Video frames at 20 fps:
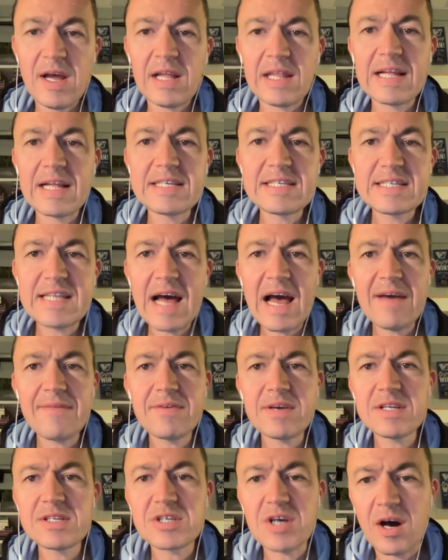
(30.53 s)
let's dive
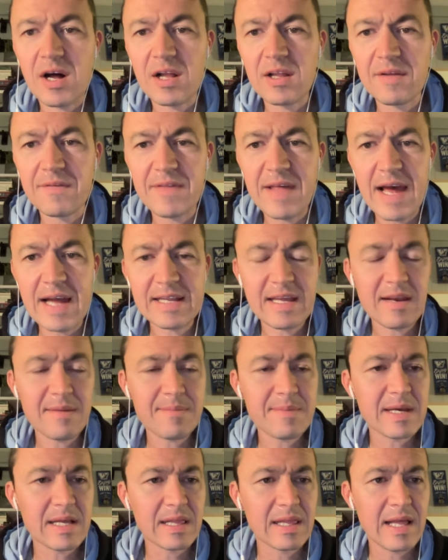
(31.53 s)
into all of that. Going to
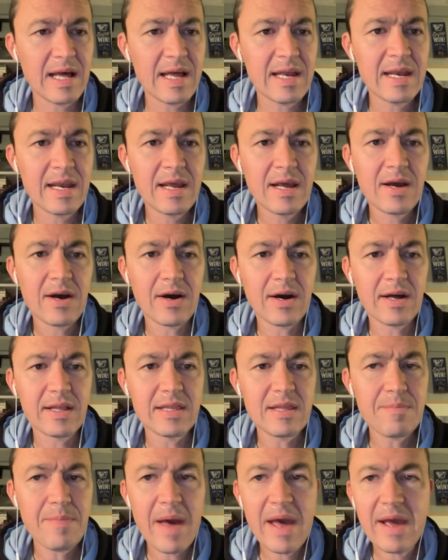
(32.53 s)
be a lot on
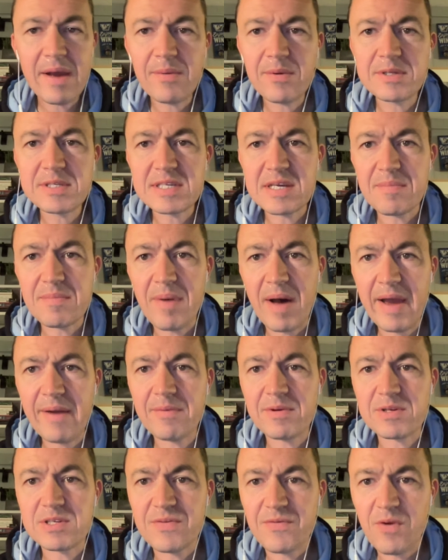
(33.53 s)
the Penguins and
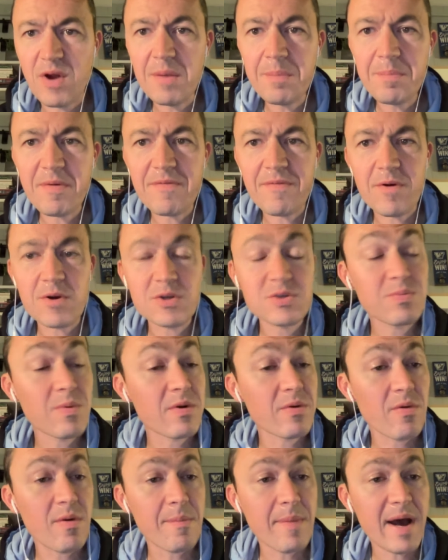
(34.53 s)
Pirates front. But first, want
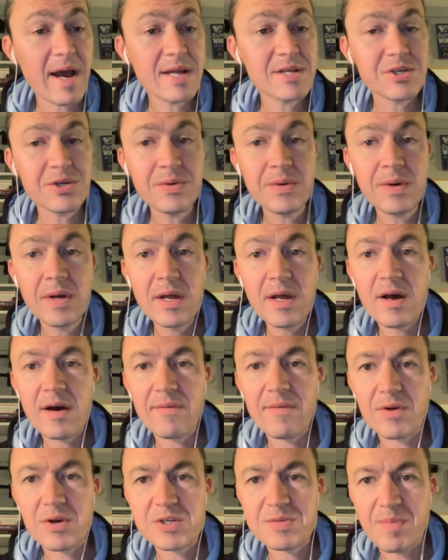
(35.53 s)
to remind you
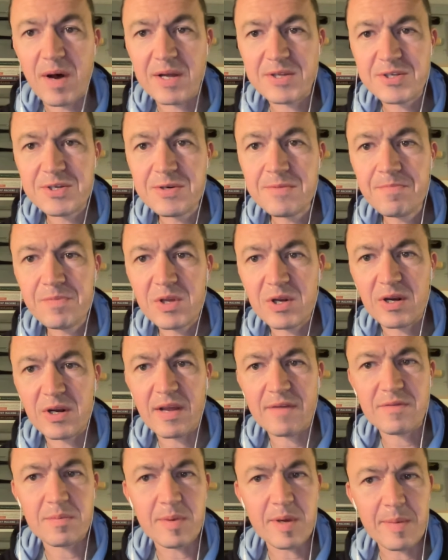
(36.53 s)
of our sponsor. You don't
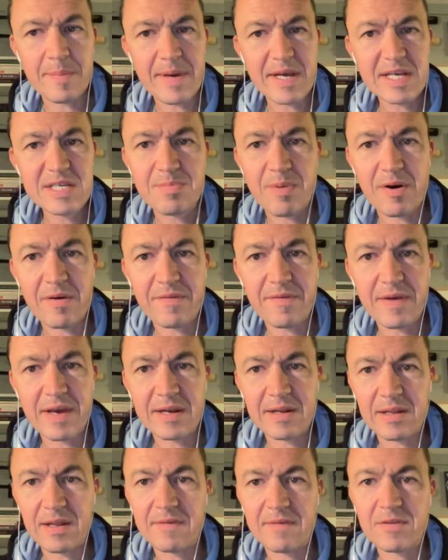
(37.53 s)
have to be a baseball fan
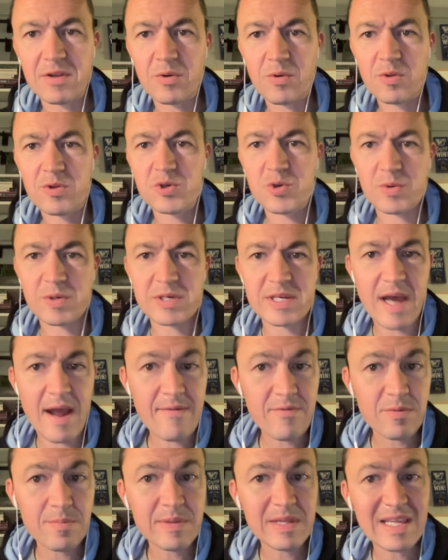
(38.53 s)
to love the North Shore
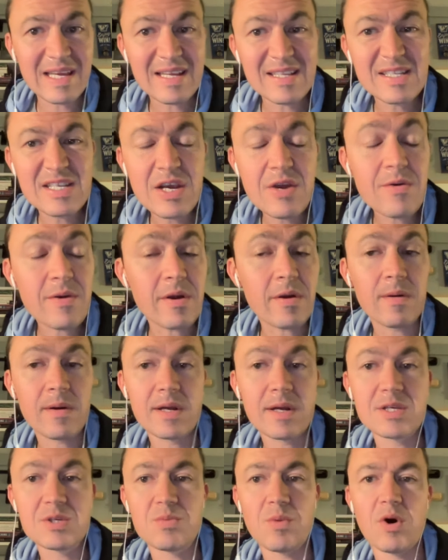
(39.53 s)
Tavern, but the interior
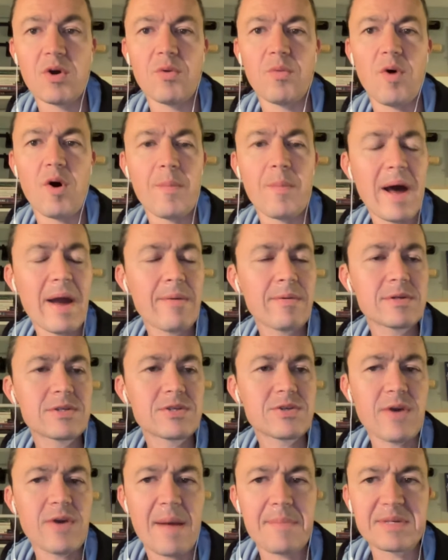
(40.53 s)
is wall to wall pirates,
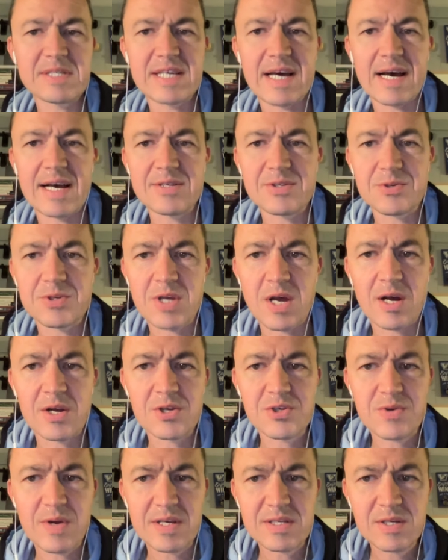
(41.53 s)
their appetizers,
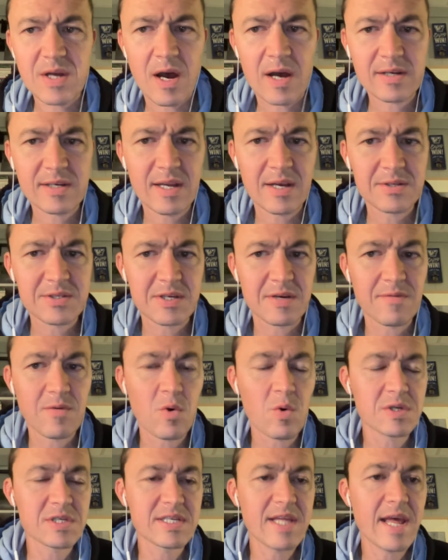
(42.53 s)
entrees, cocktails, and of
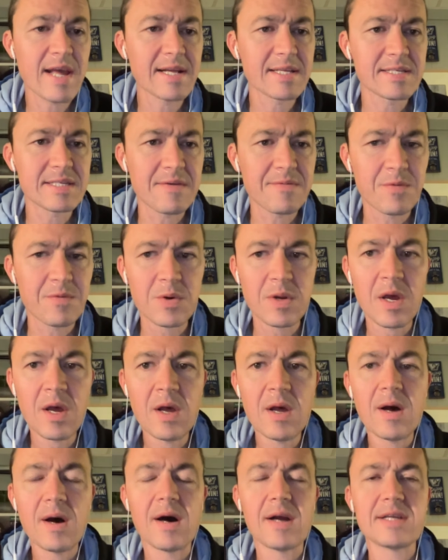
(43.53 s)
course, steak and seafood
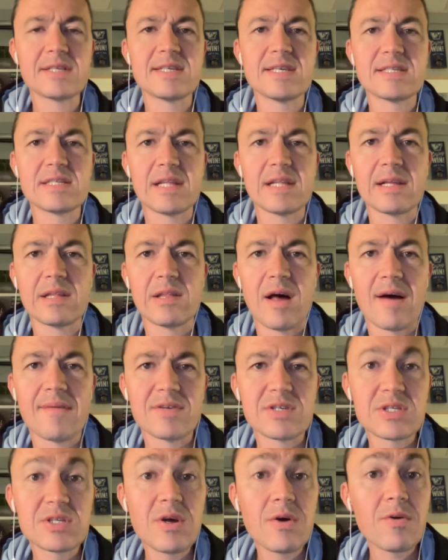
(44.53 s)
on a sizzling
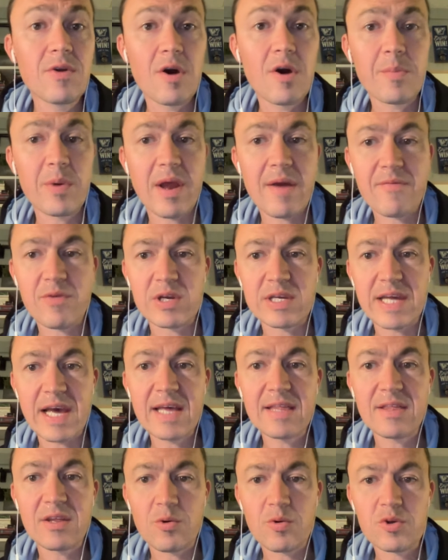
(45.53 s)
lava stone. Open every day.
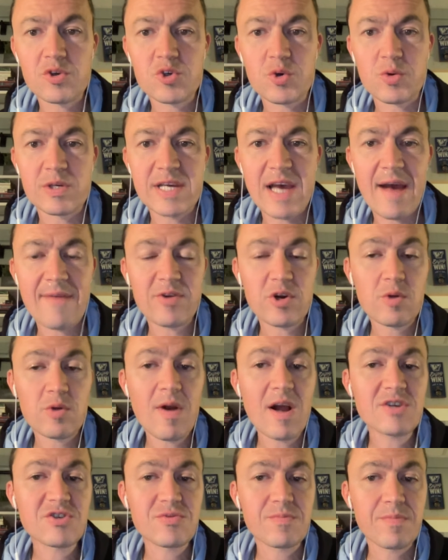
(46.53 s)
The North Shore Tavern
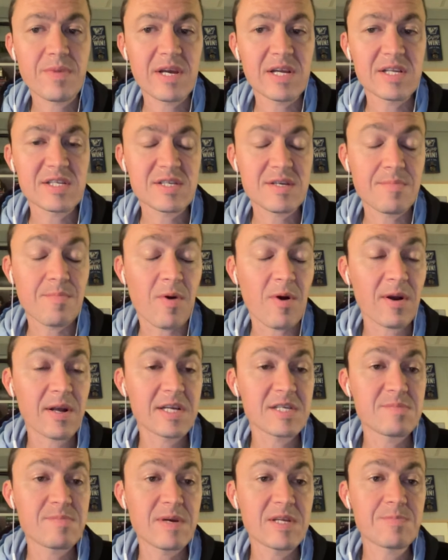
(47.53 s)
across from PNC Park
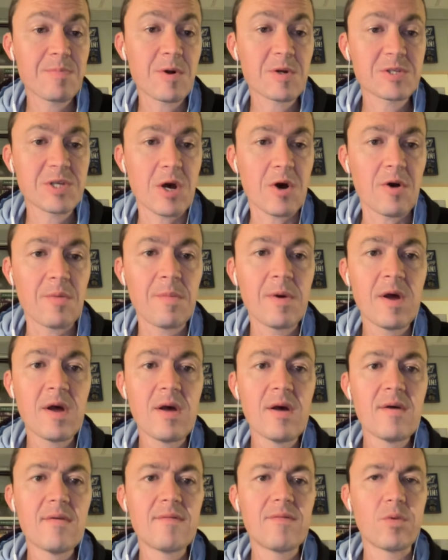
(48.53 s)
is Pittsburgh's home
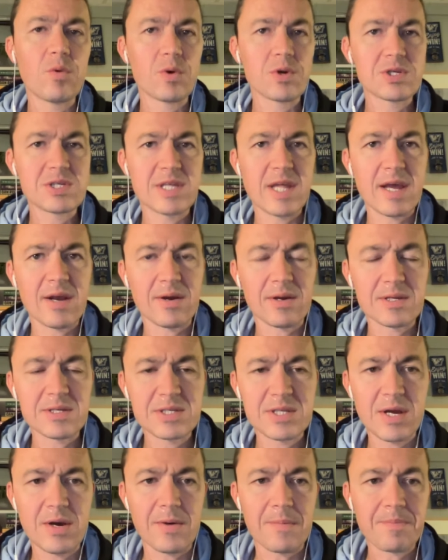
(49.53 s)
for Steak on a
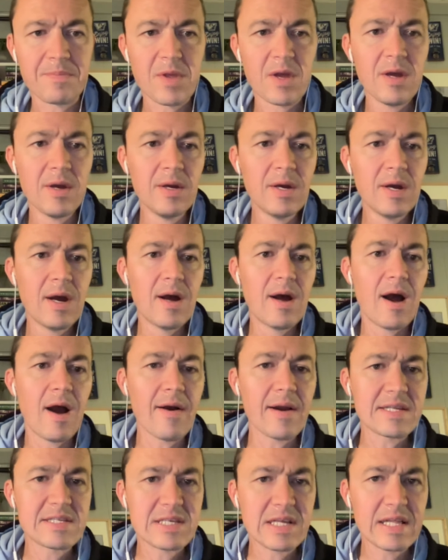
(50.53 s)
Stone. All
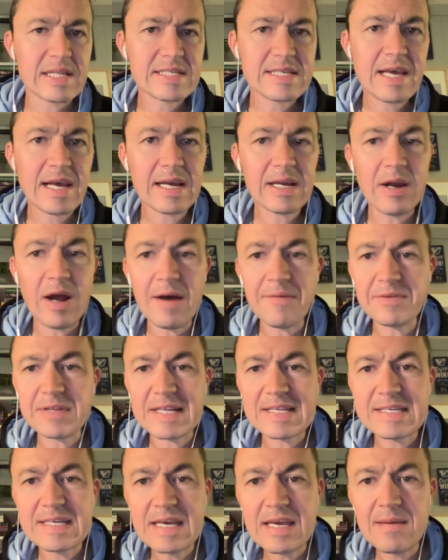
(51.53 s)
right, so let's kick it off with a
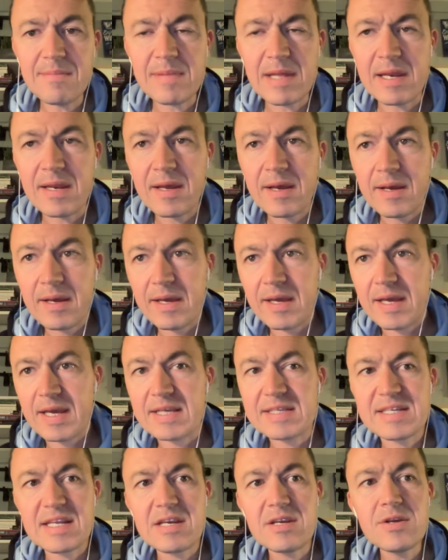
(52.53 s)
team that
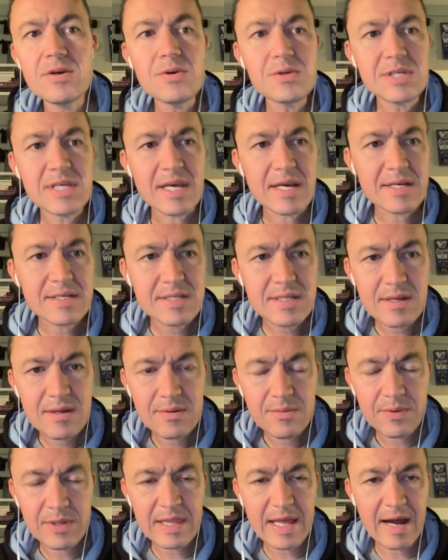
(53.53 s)
is the newsiest
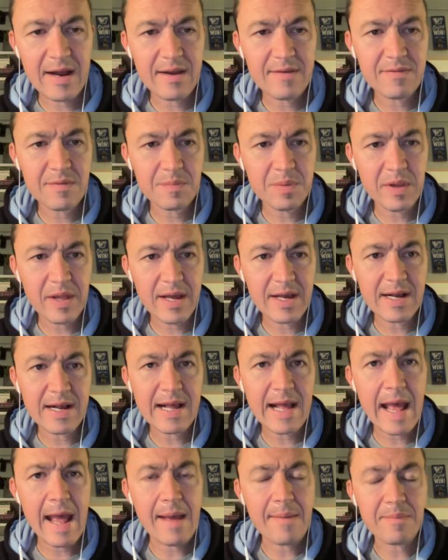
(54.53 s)
without even playing a
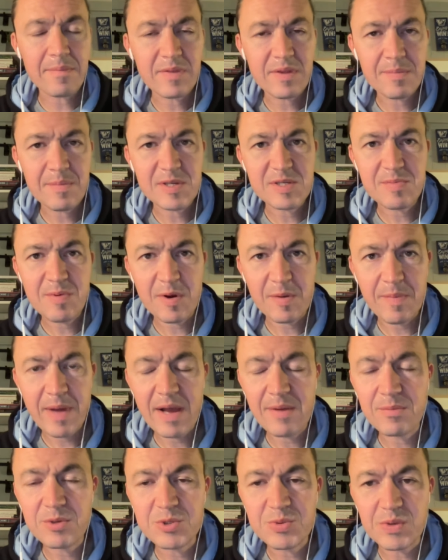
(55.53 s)
game. The Pittsburgh
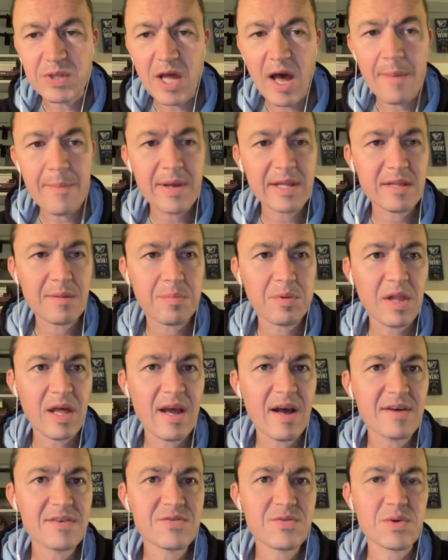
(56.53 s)
Penguins will not make the
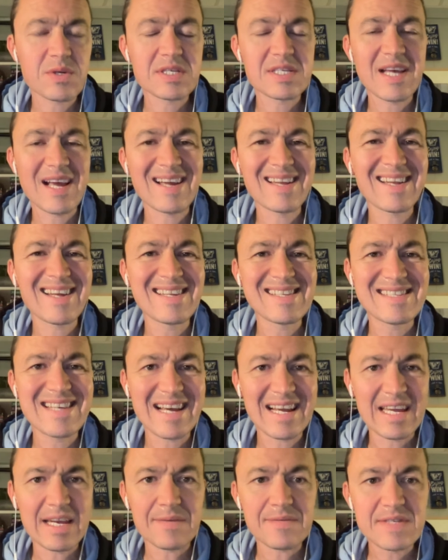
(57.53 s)
playoffs for a second
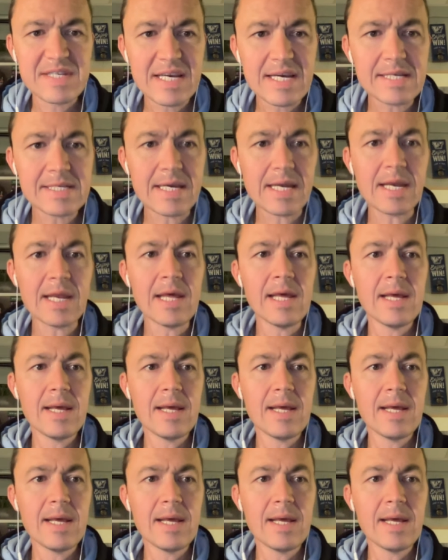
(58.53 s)
consecutive season.